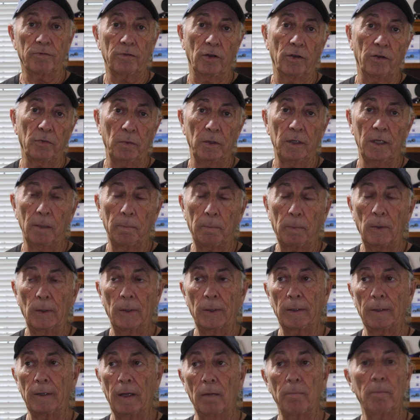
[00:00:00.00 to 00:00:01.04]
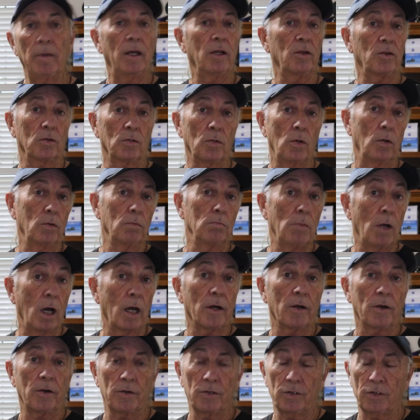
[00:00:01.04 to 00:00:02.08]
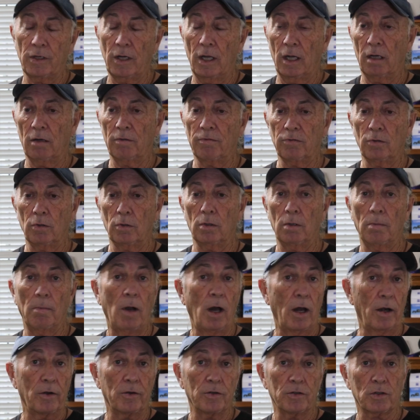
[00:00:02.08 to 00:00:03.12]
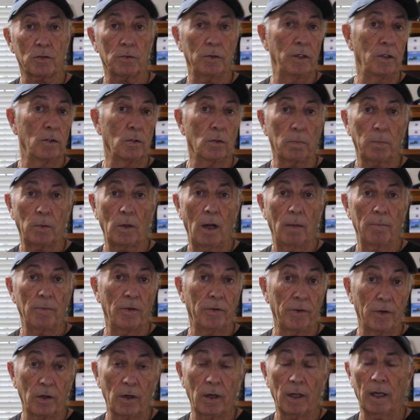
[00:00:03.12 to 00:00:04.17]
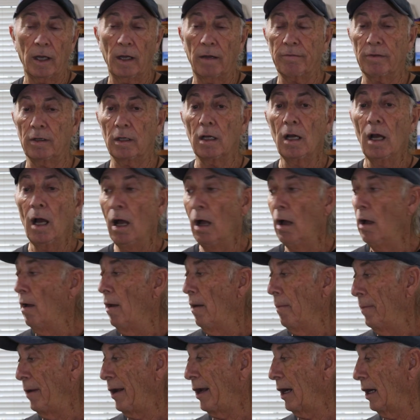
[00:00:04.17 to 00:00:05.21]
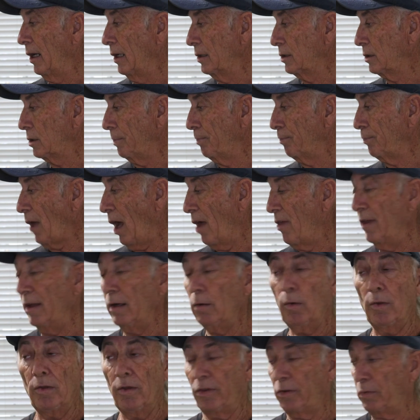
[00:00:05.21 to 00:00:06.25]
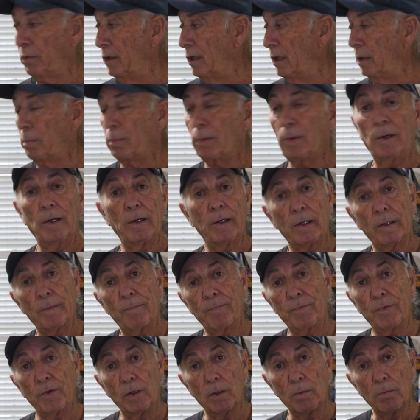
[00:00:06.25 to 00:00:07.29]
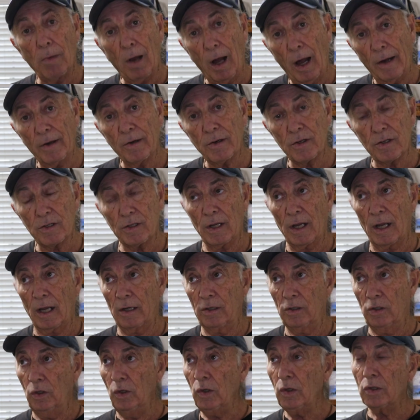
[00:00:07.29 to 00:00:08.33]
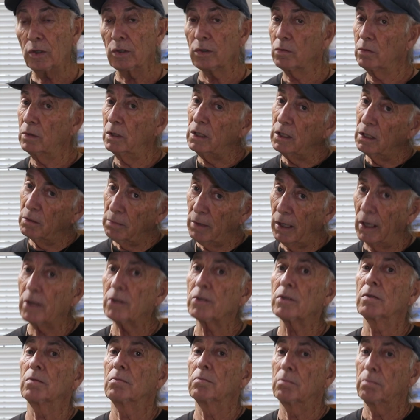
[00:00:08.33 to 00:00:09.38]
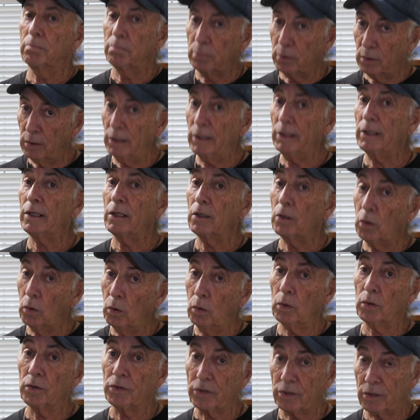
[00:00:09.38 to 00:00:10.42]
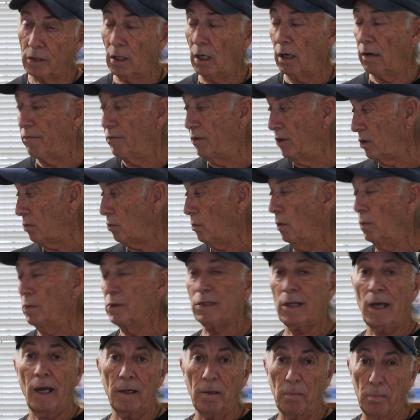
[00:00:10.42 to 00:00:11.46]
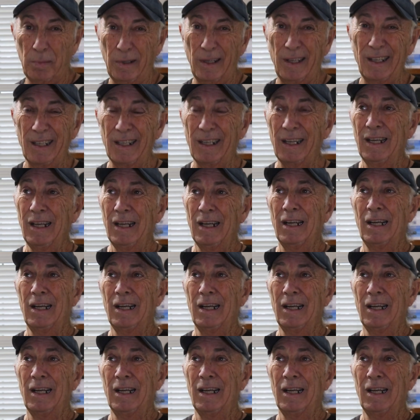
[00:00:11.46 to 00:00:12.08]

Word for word: it for a three D printer and make their own monitor stand for a monitor screen or a problem that they're having. Because I think with a three D printer, your monitor stand, you could really make some pretty cool stuff. This one was kind of big,